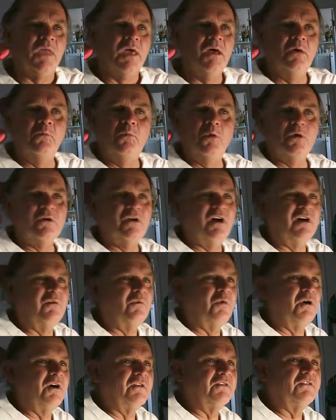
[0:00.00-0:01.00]
And we're not
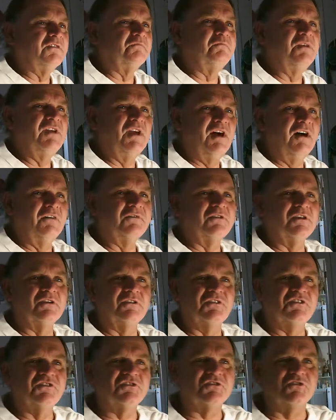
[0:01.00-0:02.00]
wanting to be out there
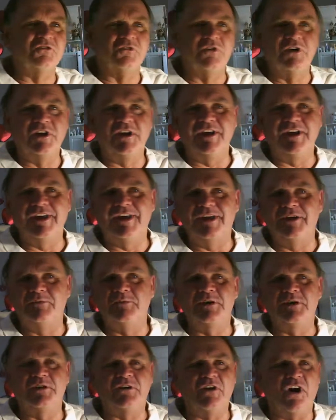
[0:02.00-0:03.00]
and scream
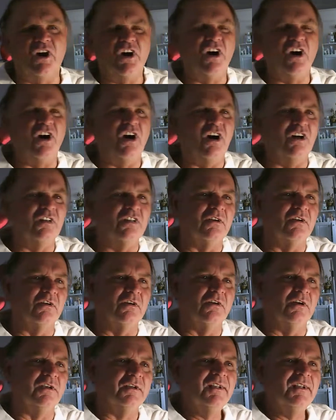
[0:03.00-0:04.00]
and
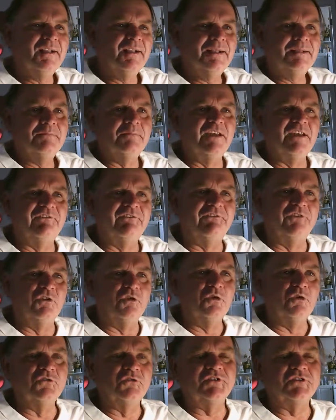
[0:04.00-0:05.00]
holler and make
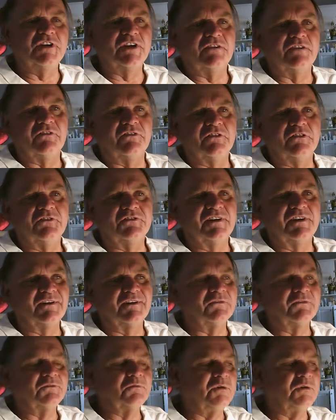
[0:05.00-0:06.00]
fools out of
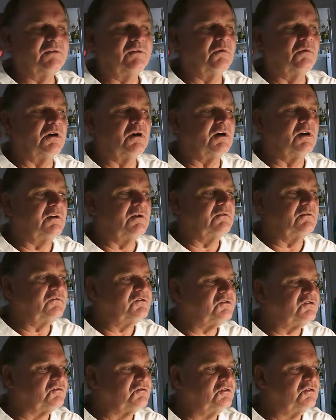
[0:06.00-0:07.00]
ourselves. We want
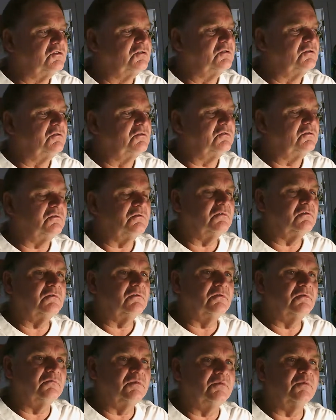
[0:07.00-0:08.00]

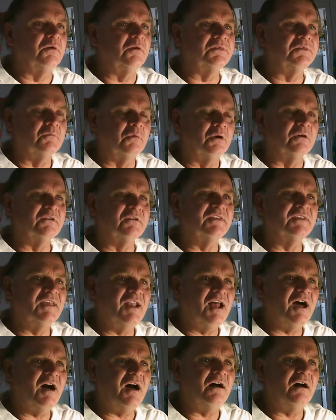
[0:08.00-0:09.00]
the word to
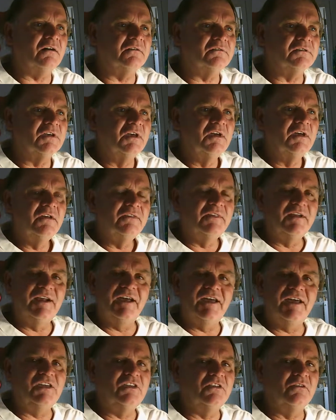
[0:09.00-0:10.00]
get out that,
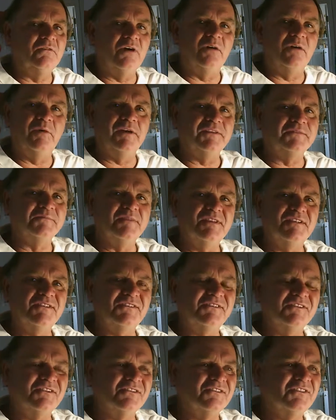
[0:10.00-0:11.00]
hey, you know what,
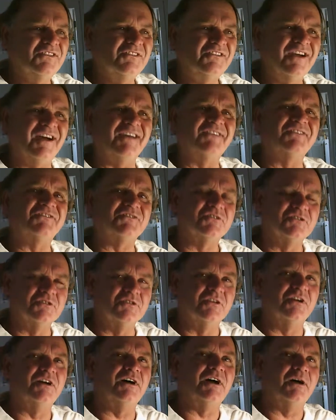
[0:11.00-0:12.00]
Westminster, you guys
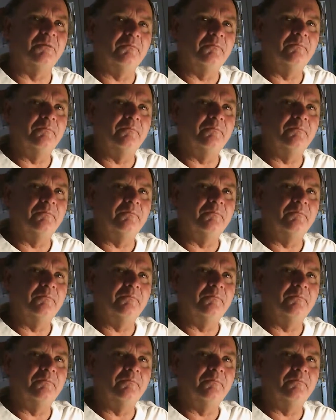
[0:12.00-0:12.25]
screw up.